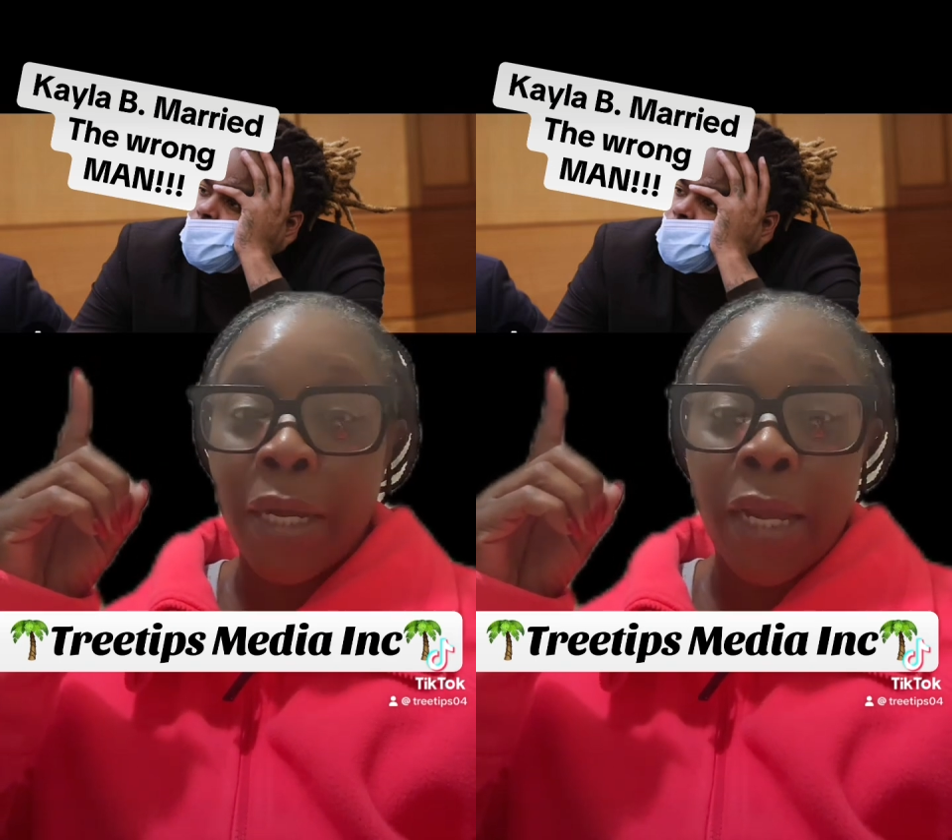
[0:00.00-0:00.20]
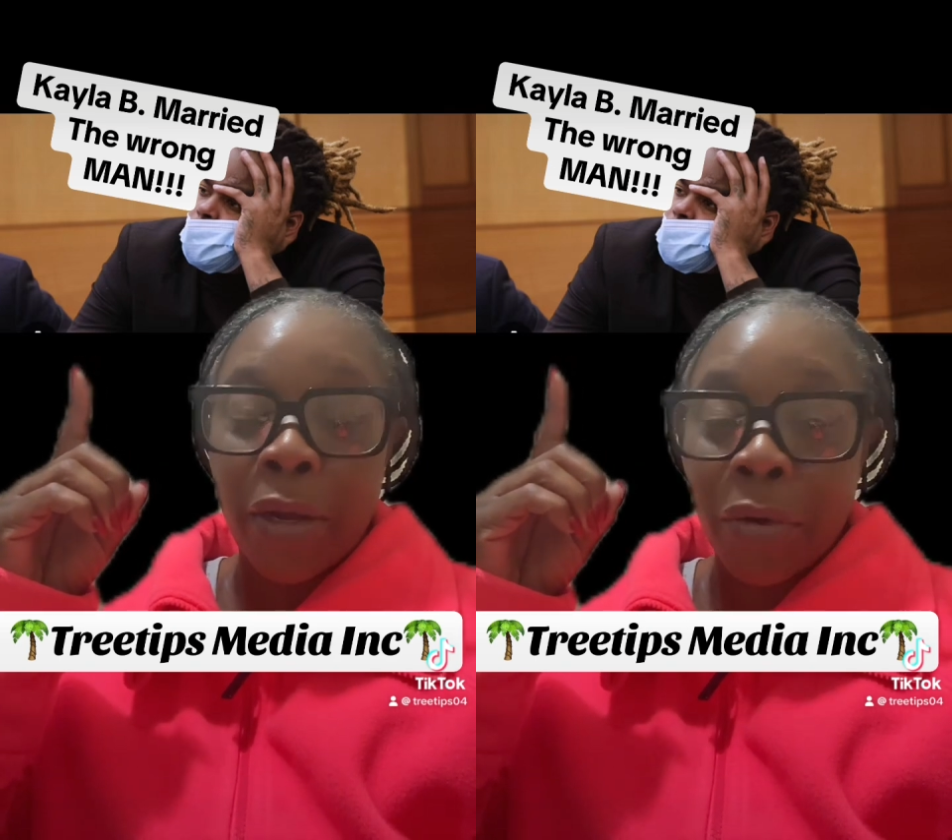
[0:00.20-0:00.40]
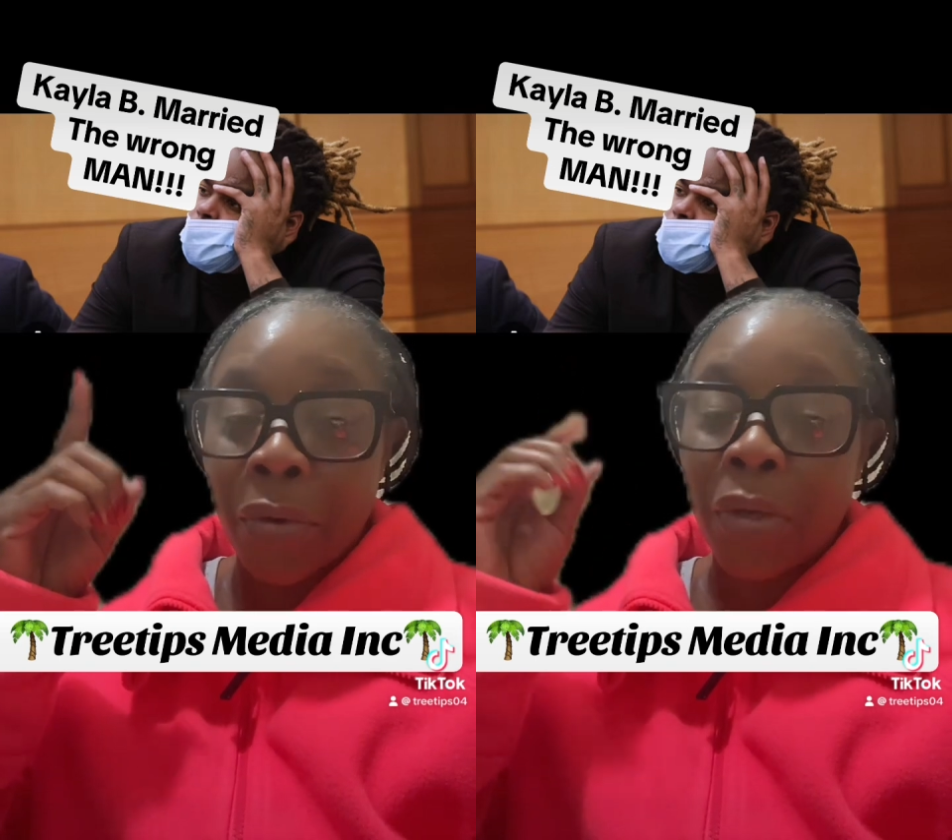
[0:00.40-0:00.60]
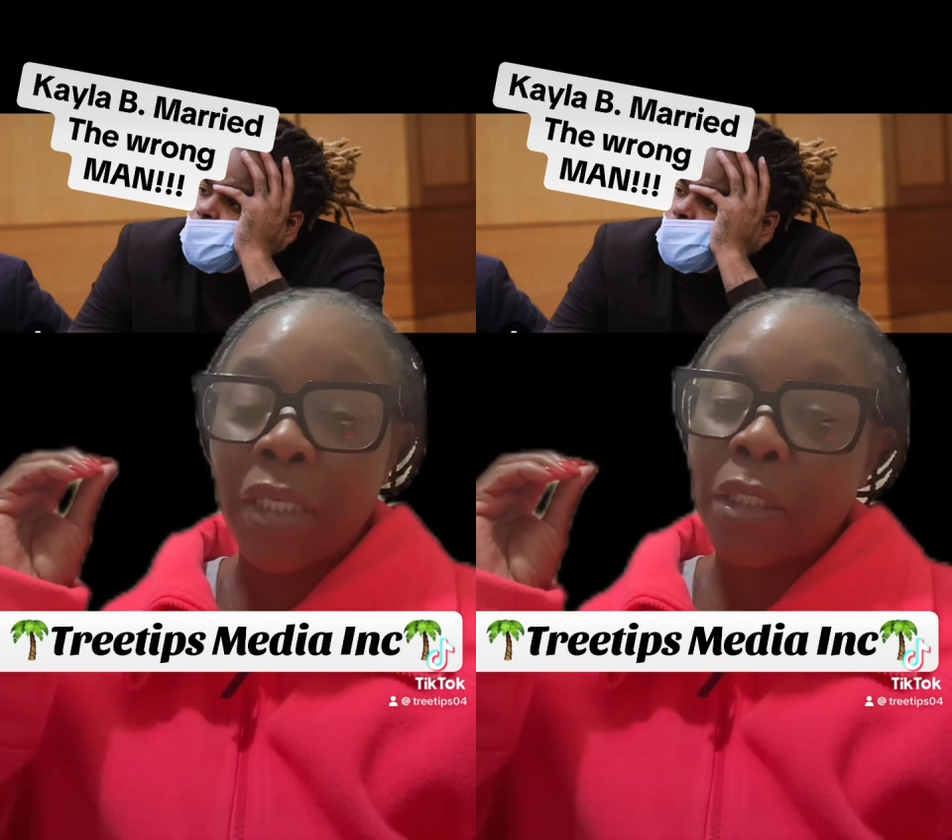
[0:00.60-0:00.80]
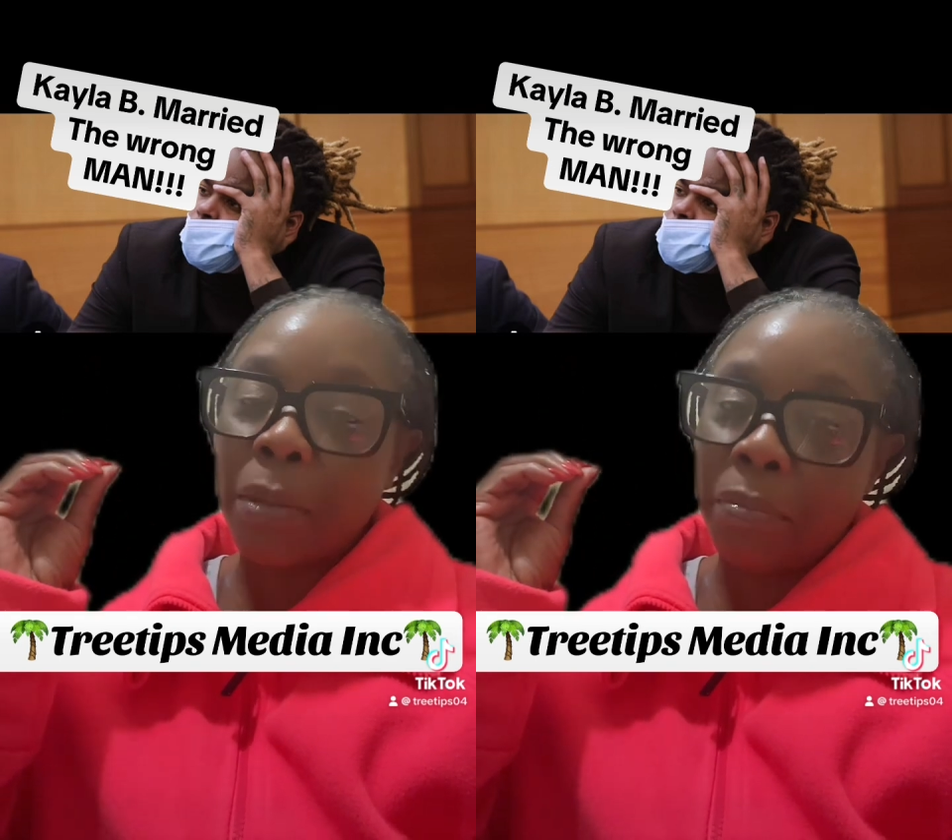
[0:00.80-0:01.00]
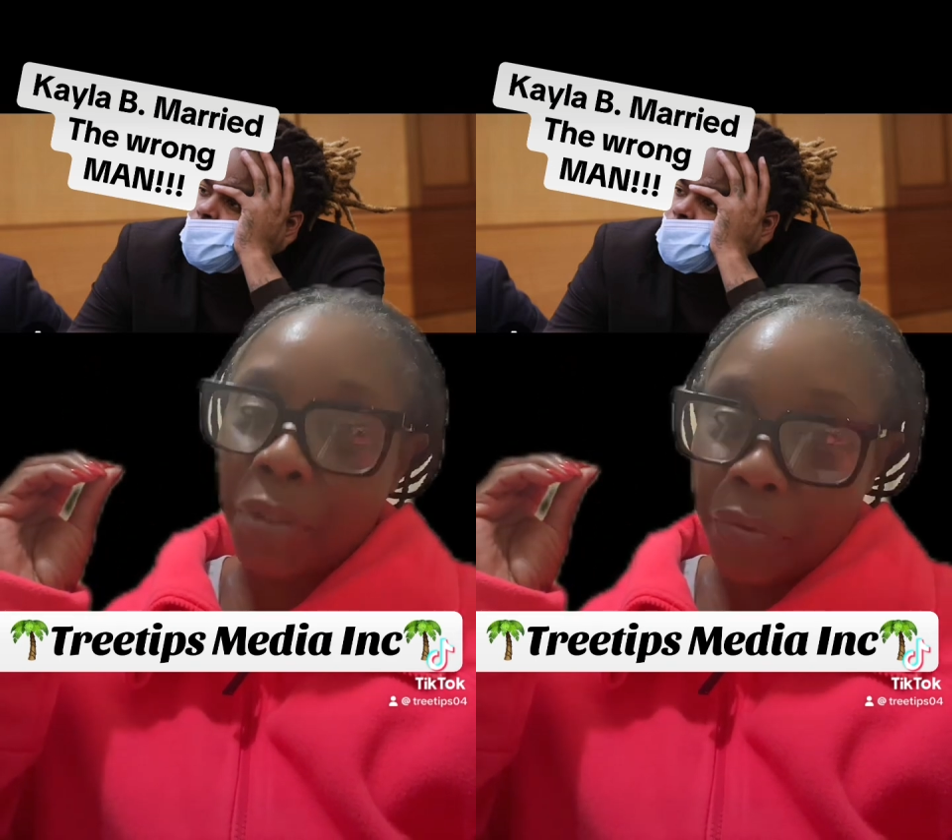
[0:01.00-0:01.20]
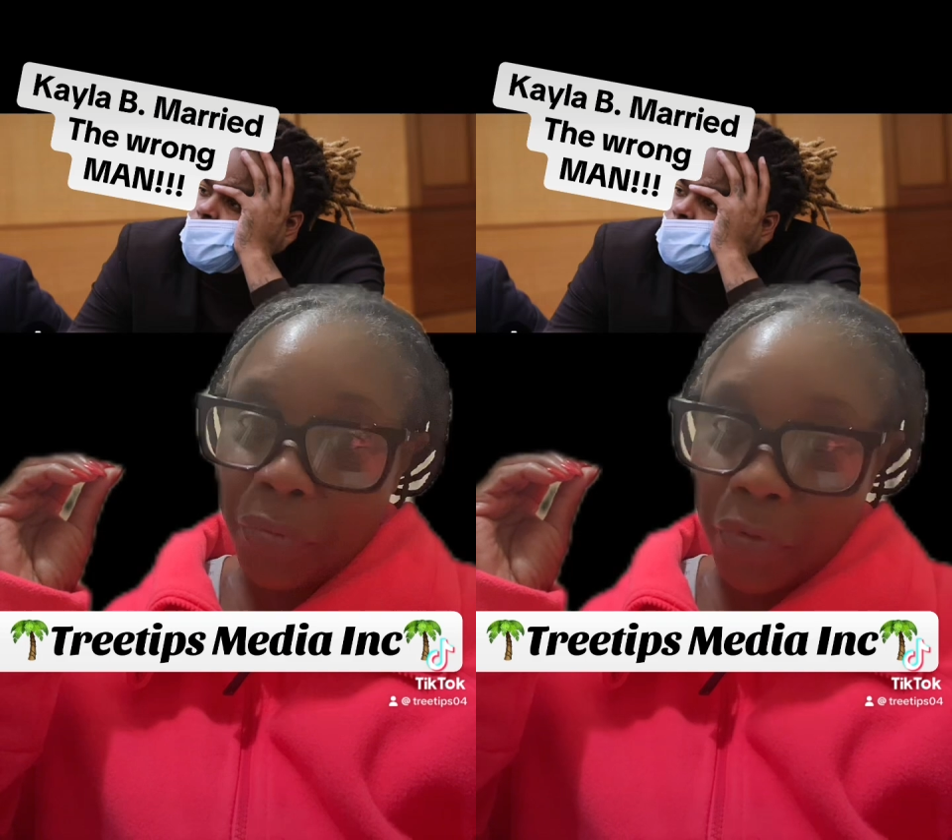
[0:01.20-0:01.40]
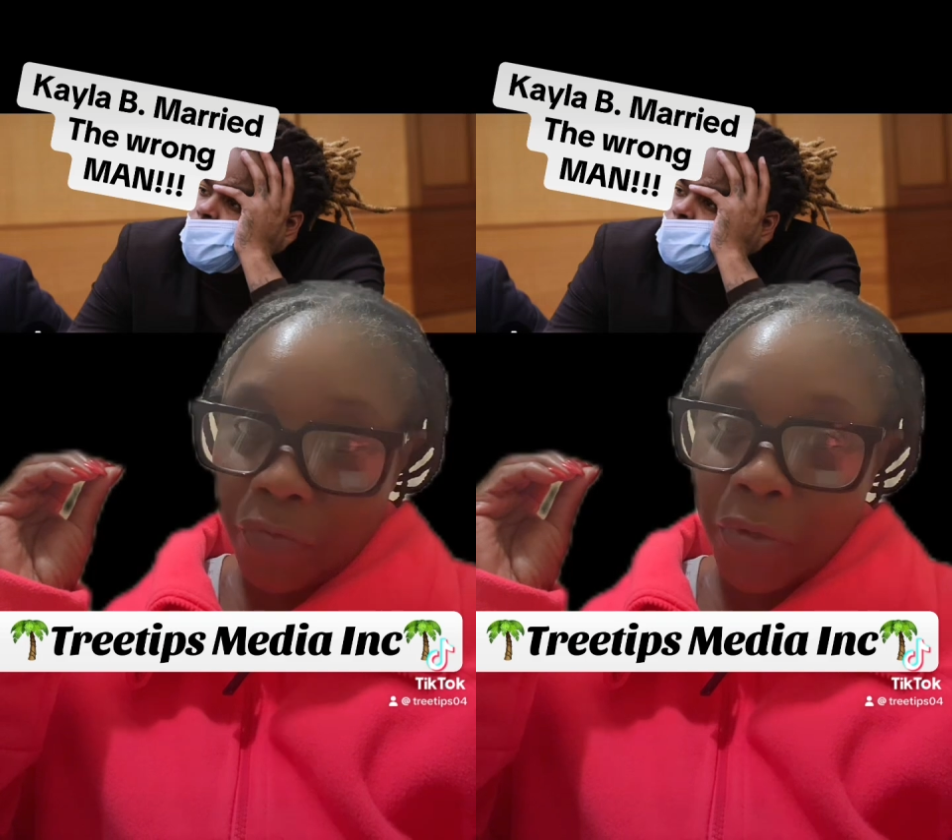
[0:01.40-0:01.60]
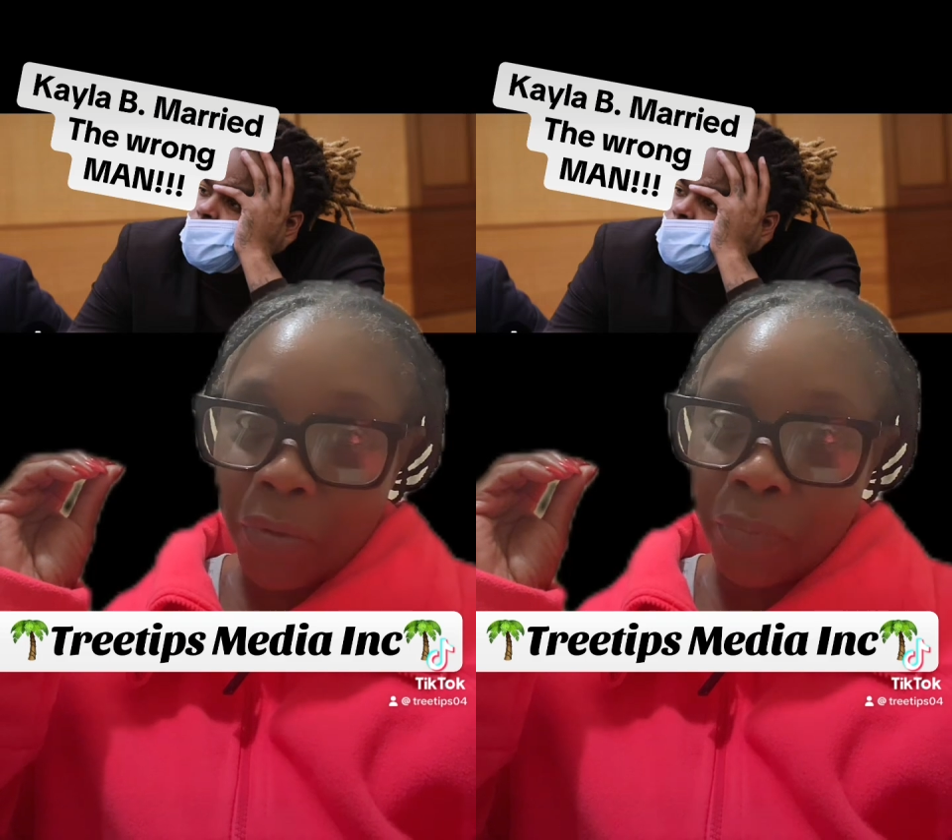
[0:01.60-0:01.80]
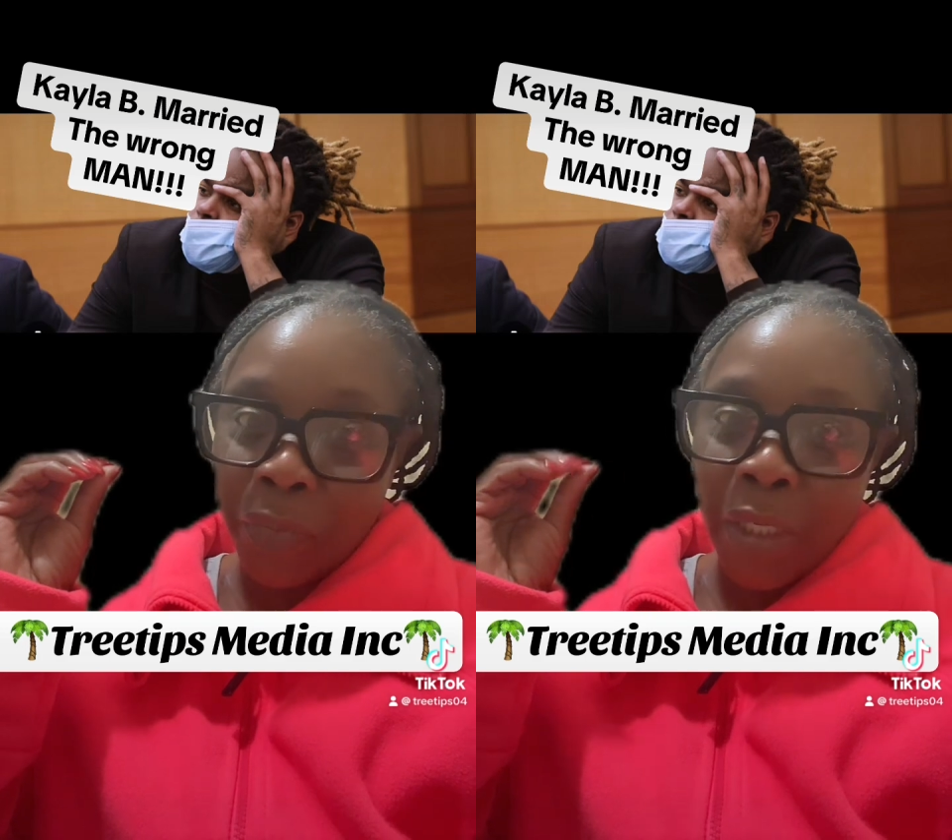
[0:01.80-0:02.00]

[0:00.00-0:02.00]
That girl is beautiful.